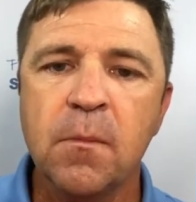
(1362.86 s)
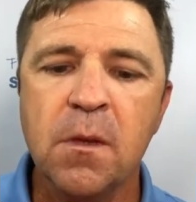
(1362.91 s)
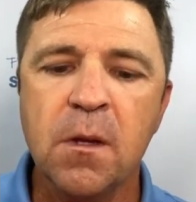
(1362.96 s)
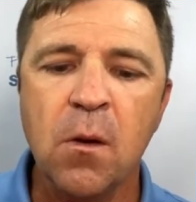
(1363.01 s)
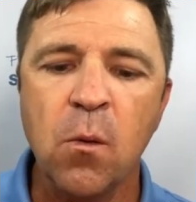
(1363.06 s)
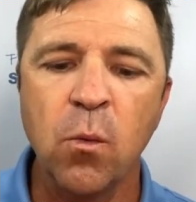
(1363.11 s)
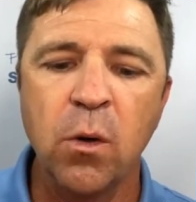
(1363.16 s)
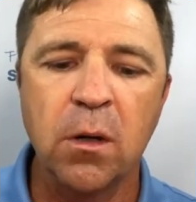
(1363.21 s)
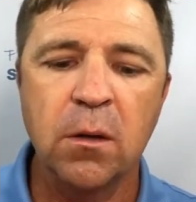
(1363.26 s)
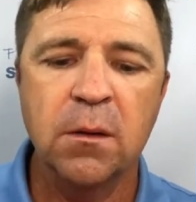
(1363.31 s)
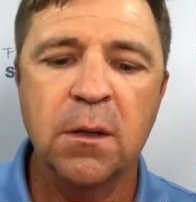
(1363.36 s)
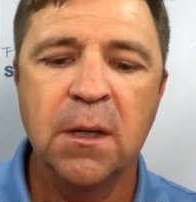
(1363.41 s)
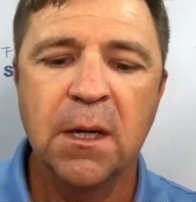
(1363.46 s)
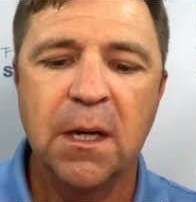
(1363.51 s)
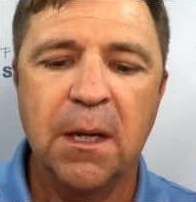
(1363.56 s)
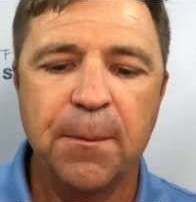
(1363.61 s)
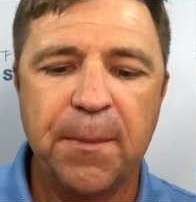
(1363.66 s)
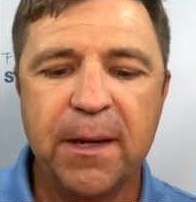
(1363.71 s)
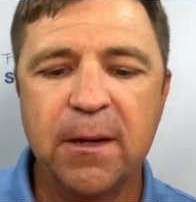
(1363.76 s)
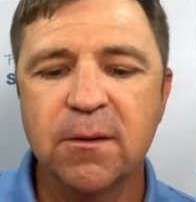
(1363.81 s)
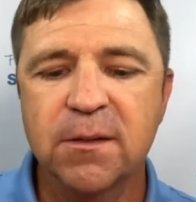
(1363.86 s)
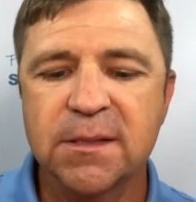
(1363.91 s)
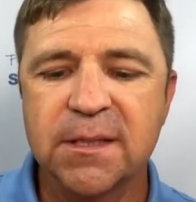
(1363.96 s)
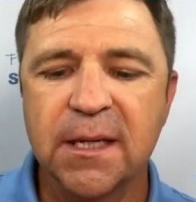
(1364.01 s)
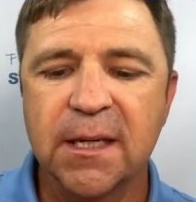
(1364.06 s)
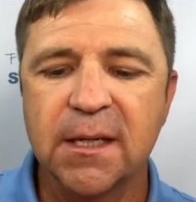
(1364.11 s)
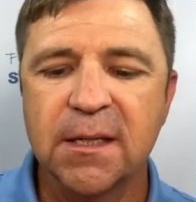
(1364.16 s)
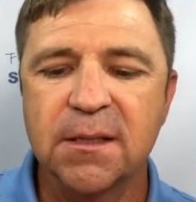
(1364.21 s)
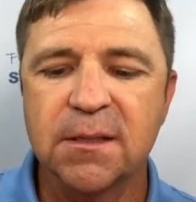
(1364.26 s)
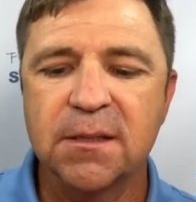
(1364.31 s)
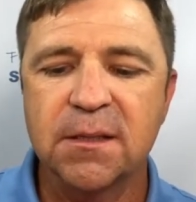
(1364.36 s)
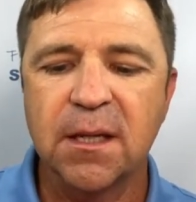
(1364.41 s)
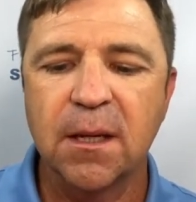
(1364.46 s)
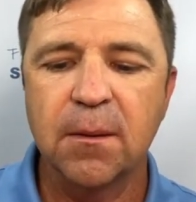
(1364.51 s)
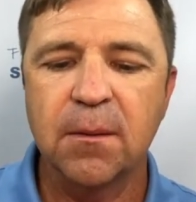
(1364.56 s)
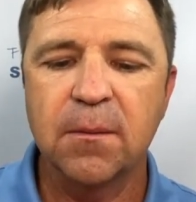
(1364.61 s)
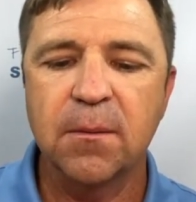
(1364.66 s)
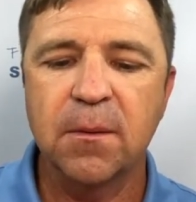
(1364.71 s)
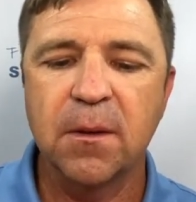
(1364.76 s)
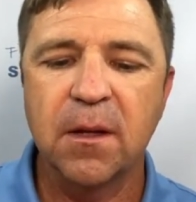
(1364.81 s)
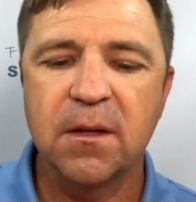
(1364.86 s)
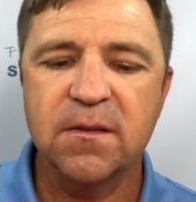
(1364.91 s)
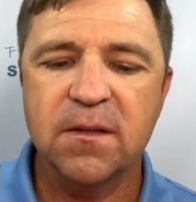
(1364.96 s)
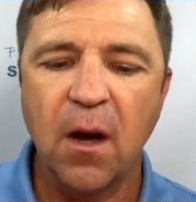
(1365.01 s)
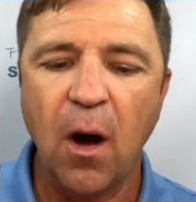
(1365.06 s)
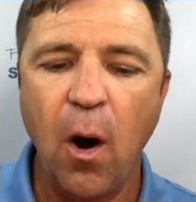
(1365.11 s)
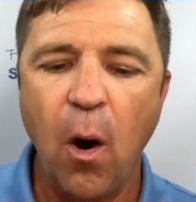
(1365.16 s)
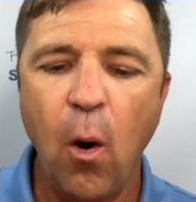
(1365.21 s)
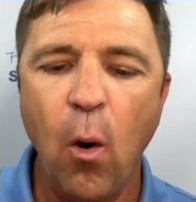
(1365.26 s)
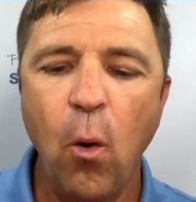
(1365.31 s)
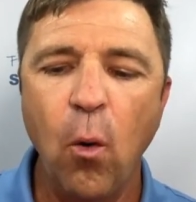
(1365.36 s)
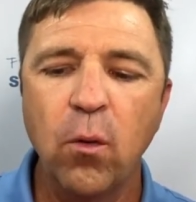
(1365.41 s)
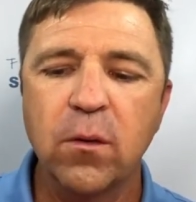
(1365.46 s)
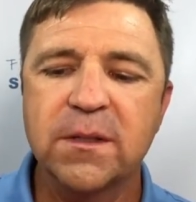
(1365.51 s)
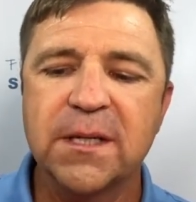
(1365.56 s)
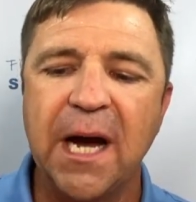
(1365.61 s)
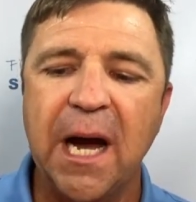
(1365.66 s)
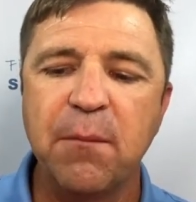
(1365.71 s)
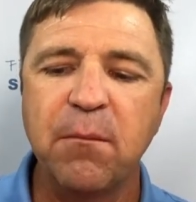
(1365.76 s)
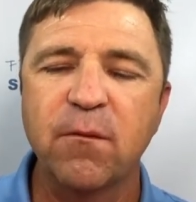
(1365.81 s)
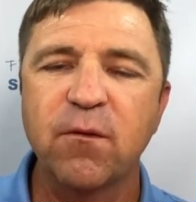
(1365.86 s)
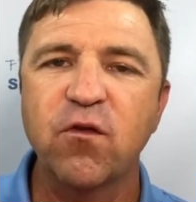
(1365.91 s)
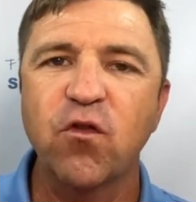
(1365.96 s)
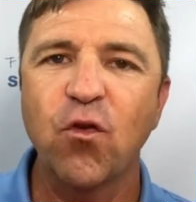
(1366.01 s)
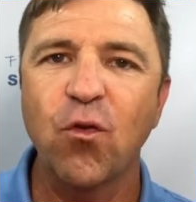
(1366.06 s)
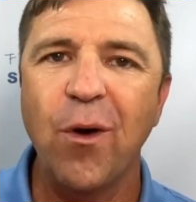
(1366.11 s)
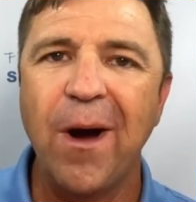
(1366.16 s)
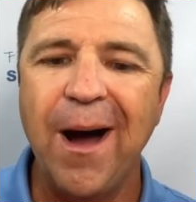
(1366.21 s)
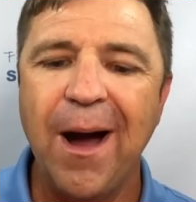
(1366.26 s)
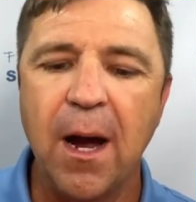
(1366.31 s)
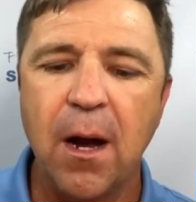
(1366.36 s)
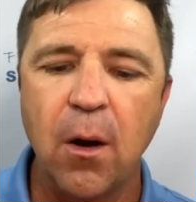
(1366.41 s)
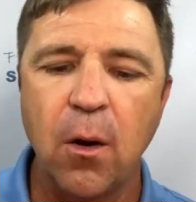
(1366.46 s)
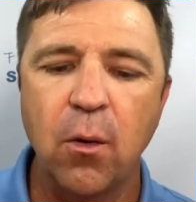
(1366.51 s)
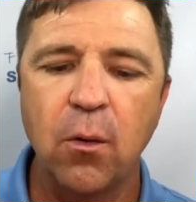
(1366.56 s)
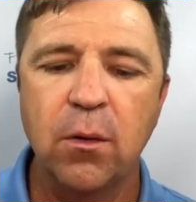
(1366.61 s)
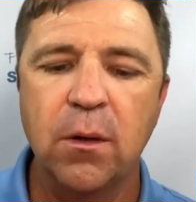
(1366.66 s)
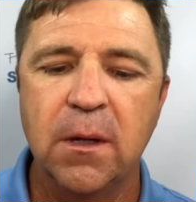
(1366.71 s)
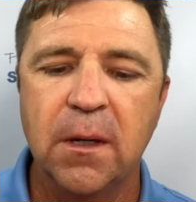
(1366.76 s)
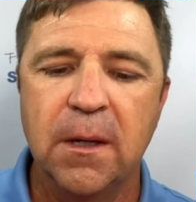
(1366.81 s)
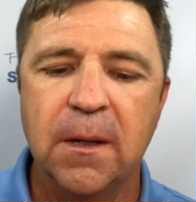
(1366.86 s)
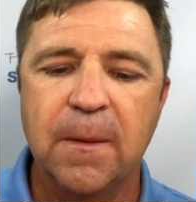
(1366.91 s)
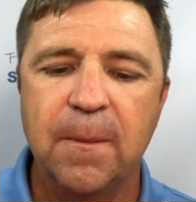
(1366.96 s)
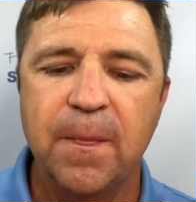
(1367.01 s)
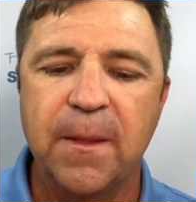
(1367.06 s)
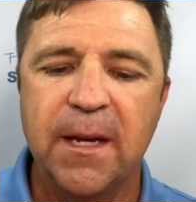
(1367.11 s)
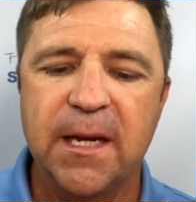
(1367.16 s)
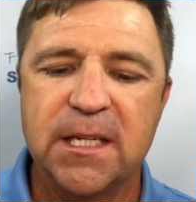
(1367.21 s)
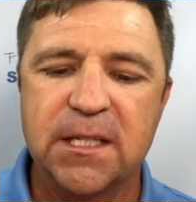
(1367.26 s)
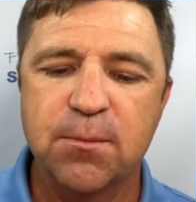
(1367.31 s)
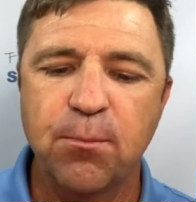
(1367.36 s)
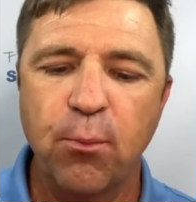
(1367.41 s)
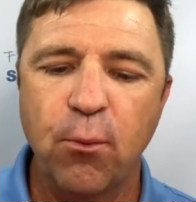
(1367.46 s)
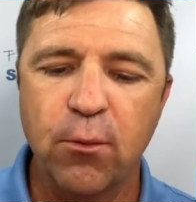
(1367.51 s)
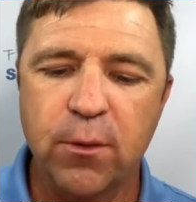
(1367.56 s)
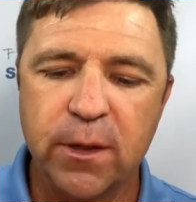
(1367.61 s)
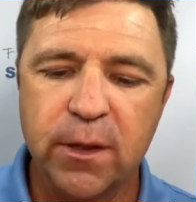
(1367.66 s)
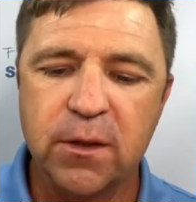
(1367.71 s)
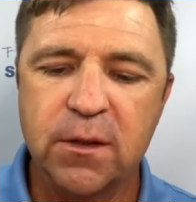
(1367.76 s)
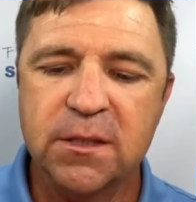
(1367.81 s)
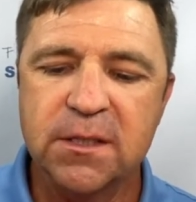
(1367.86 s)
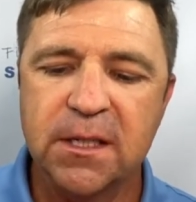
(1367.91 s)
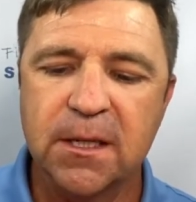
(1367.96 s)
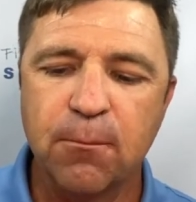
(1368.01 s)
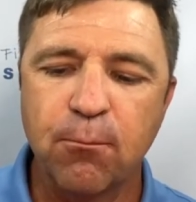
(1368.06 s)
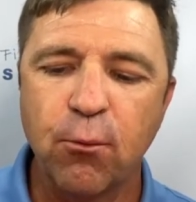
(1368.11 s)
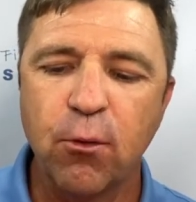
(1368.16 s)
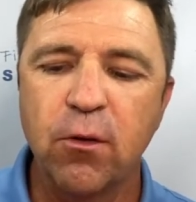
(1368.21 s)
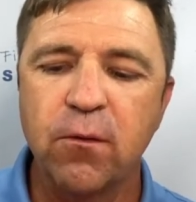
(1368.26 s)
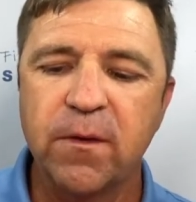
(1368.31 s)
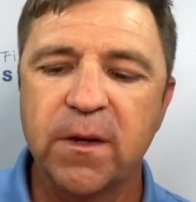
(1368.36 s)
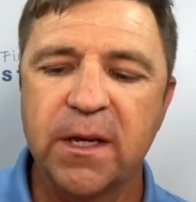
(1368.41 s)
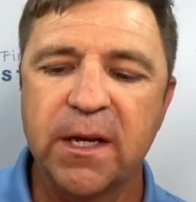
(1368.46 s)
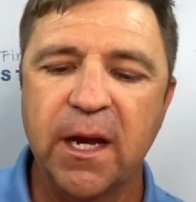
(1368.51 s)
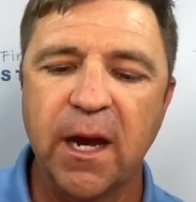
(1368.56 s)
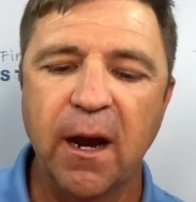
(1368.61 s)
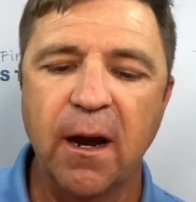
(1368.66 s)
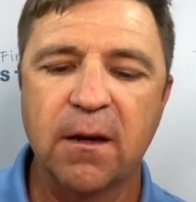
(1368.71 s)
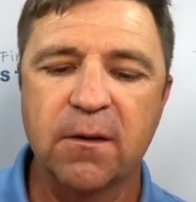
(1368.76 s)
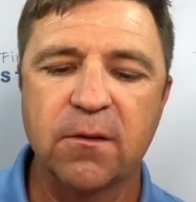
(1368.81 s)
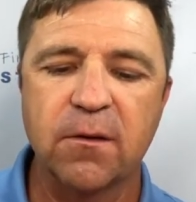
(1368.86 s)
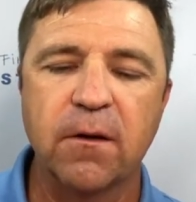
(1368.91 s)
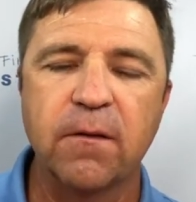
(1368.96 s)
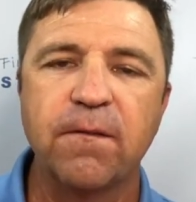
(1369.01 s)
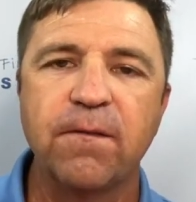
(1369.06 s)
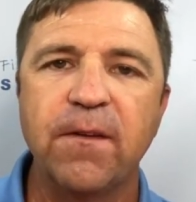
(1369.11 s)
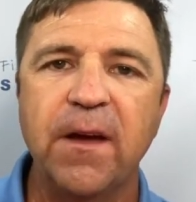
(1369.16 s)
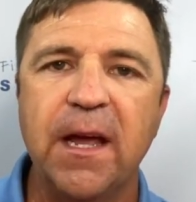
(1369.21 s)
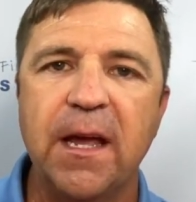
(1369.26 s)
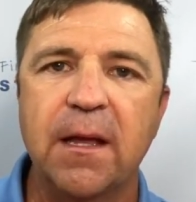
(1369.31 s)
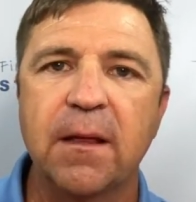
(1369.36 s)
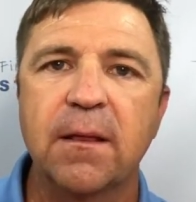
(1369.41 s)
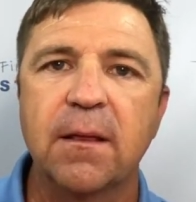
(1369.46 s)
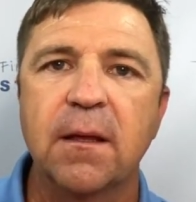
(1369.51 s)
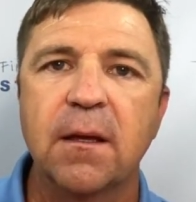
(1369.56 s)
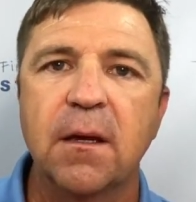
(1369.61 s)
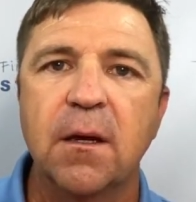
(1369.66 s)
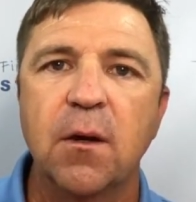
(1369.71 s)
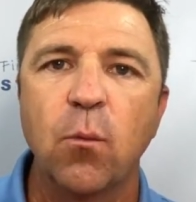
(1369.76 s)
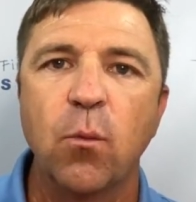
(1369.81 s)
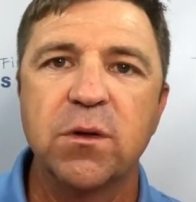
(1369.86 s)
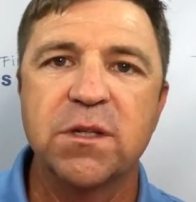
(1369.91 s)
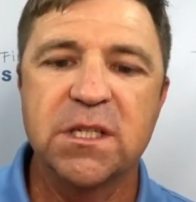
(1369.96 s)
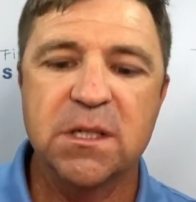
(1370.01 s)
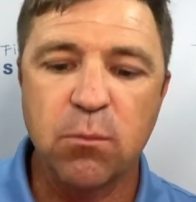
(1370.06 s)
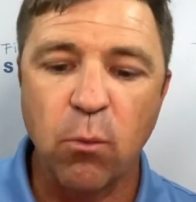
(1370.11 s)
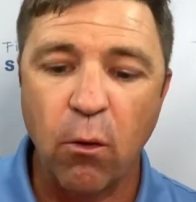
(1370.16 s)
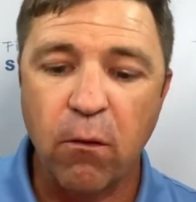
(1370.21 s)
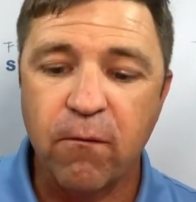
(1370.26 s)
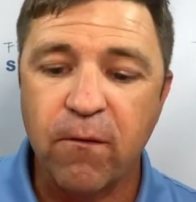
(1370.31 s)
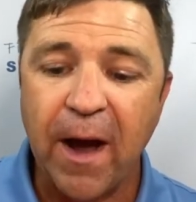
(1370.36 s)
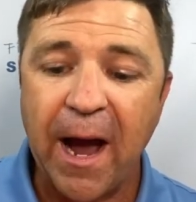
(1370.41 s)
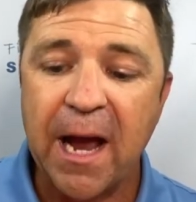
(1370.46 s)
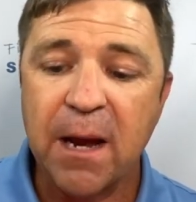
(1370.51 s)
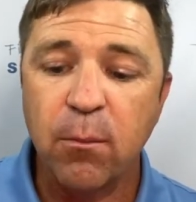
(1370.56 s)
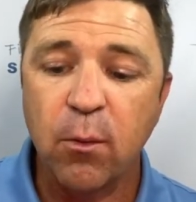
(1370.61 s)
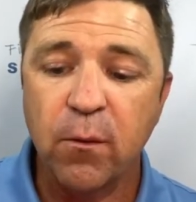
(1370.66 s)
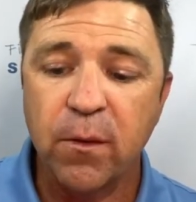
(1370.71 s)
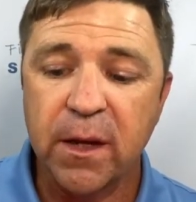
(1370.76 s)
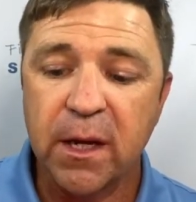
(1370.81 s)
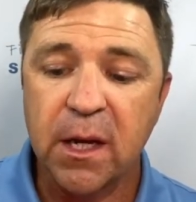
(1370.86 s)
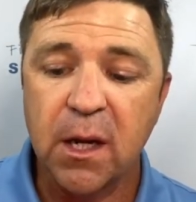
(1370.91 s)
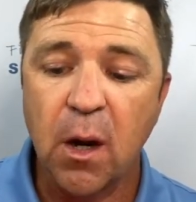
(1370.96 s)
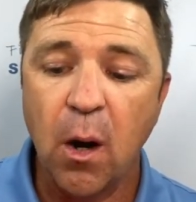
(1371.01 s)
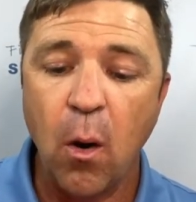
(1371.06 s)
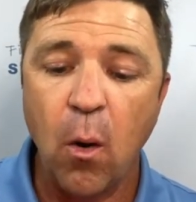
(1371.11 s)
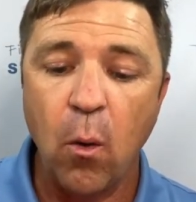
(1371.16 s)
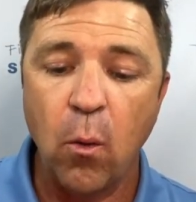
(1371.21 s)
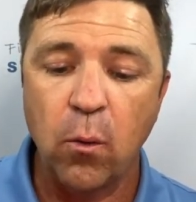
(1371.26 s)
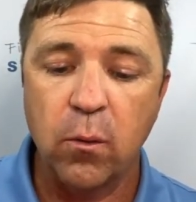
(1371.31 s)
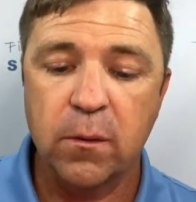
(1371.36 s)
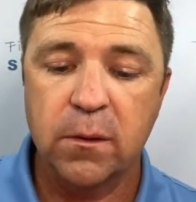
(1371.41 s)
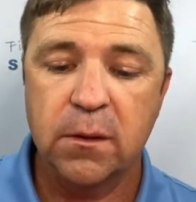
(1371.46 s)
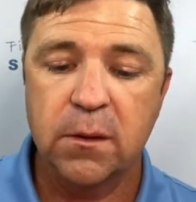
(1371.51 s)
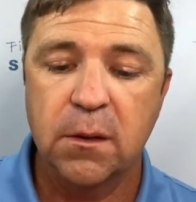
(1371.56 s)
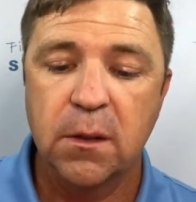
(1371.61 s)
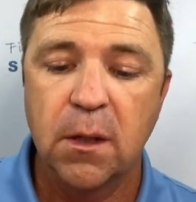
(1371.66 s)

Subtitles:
Well, Peter says that this whole time of trial is producing proven character of faith, which is more valuable than gold,